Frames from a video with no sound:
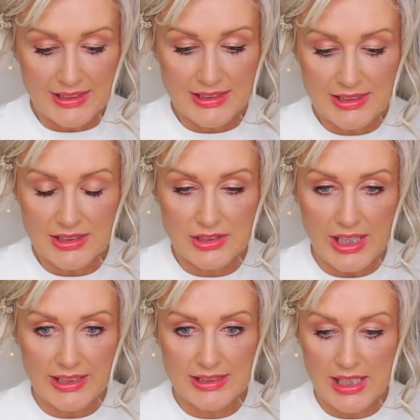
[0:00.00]
This is
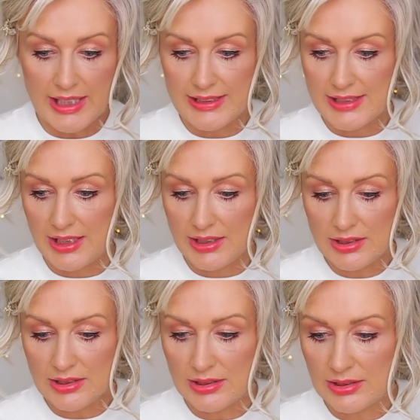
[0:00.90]

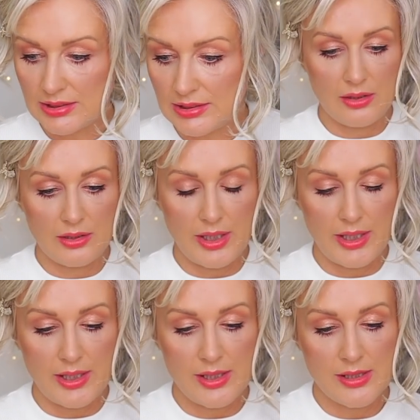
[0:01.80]
exciting.
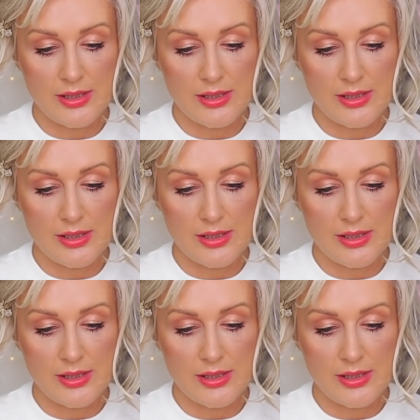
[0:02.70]
Okay.